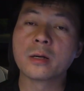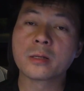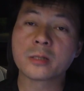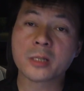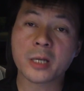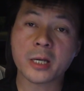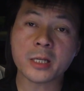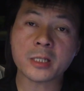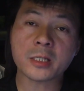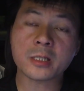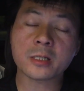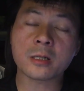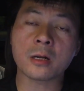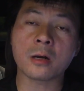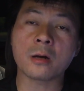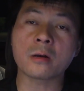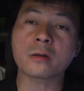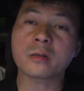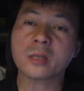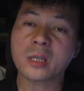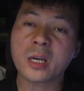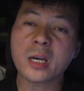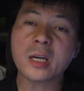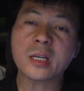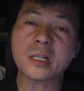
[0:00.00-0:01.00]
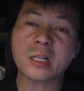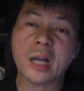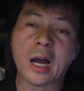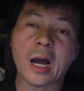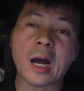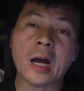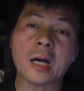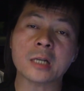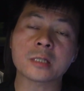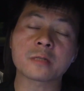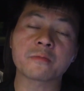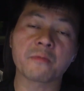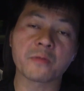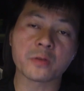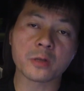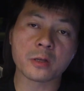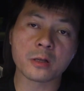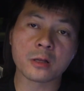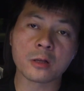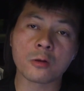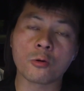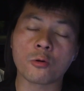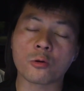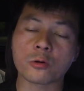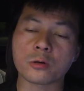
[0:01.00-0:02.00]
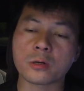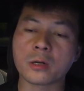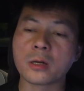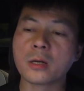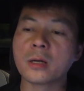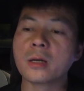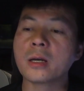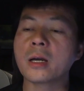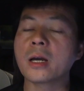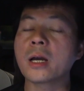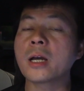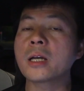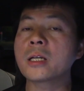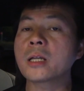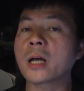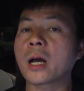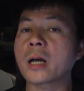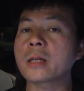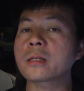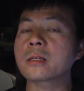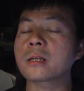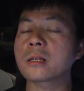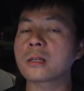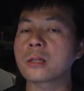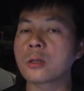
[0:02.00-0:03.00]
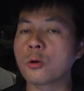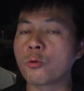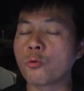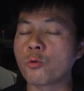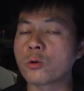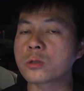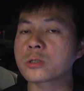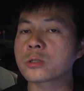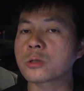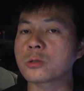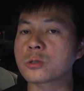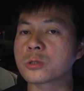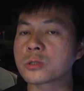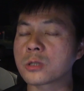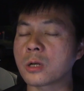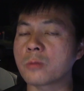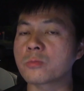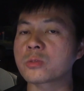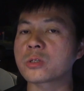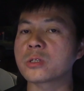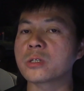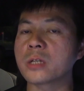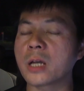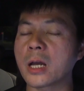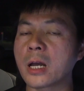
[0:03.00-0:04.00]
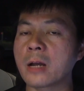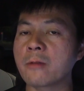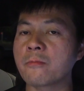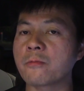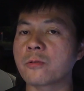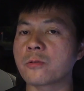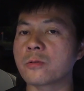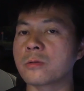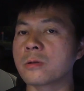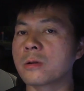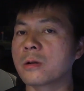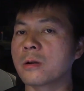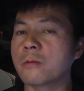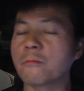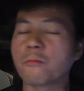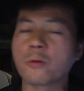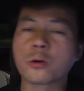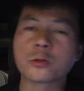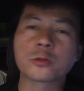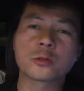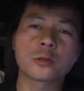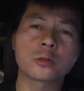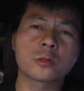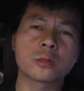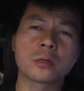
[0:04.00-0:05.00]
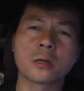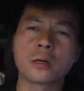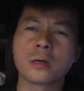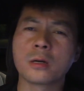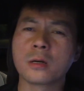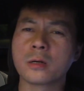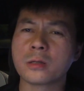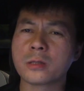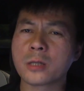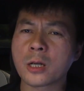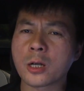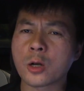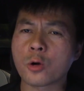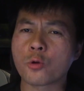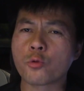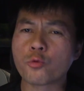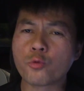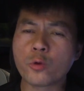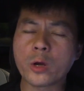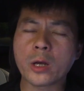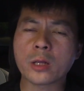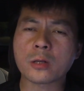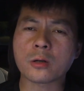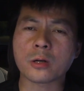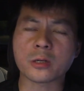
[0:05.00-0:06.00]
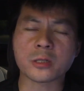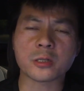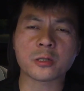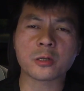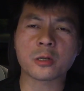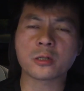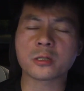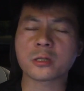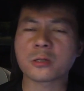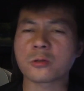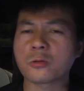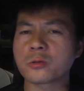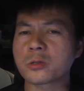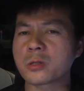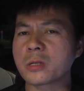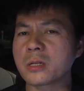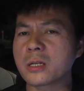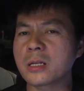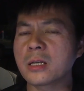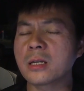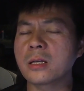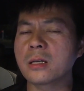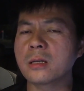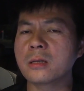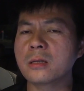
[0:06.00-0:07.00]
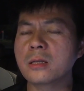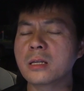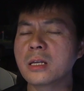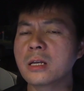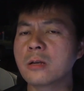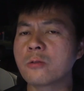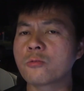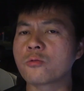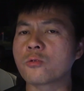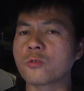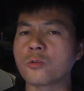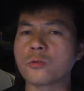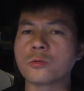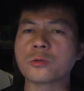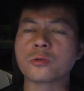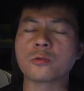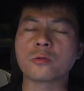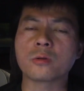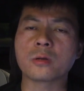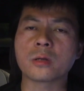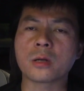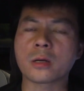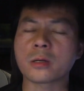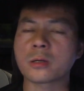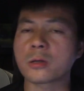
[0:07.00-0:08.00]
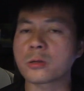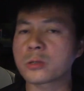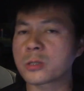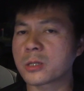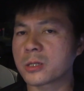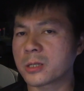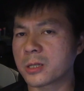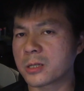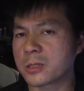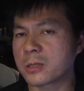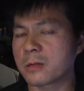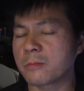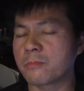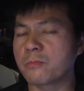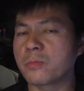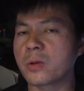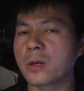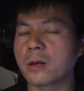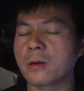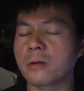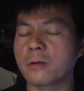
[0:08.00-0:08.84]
Tesla kicked ass for the Lord. It had the lowest consumption ever versus the Korean cars. I tested also e-Niro during, and I also tested